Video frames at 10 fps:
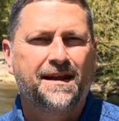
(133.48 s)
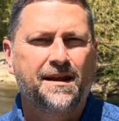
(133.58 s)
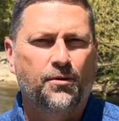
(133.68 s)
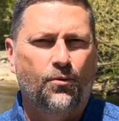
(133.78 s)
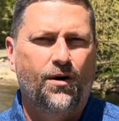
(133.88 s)

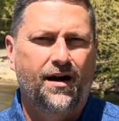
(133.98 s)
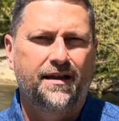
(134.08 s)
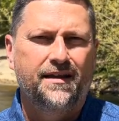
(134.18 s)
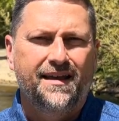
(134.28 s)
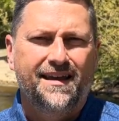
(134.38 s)
Number
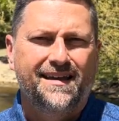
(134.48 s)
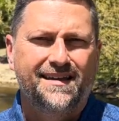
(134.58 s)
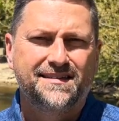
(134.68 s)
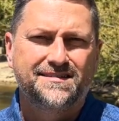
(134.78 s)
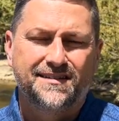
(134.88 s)
1
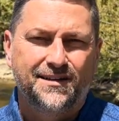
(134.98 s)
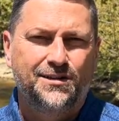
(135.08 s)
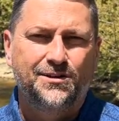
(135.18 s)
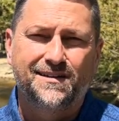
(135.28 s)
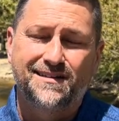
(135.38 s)
is
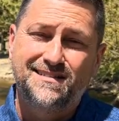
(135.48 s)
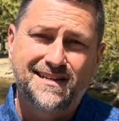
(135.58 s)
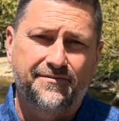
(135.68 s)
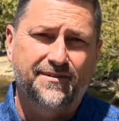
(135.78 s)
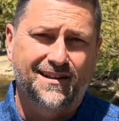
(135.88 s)
you can
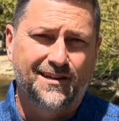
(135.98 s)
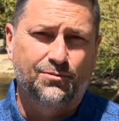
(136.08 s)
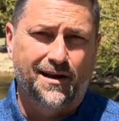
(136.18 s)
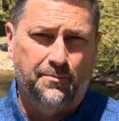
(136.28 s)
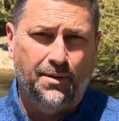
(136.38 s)
definitely
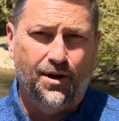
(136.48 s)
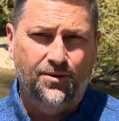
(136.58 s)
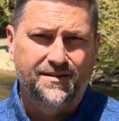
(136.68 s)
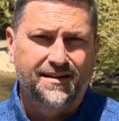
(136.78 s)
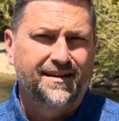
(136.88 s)
rent a boat.